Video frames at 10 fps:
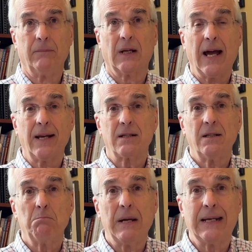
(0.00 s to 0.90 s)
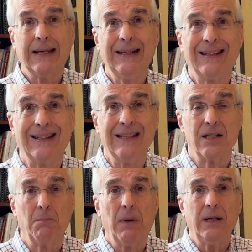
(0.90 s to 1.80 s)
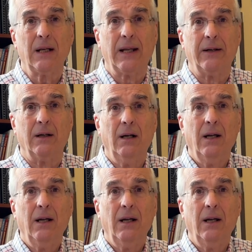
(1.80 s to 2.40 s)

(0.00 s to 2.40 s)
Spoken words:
guy doesn't make anything, he's a moneylender.